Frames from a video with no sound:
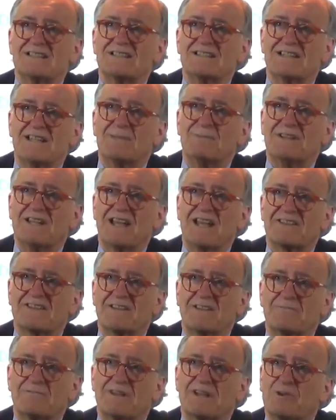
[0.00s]
leaving us
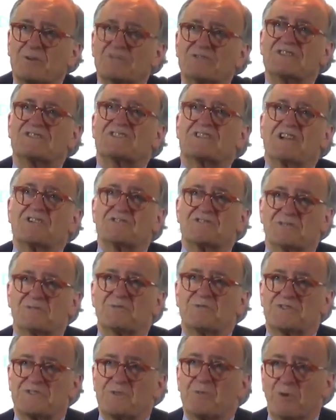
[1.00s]
a very good
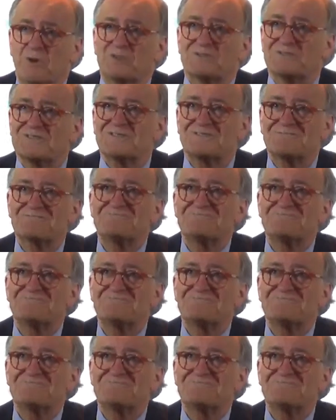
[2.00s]
discussion, which it was.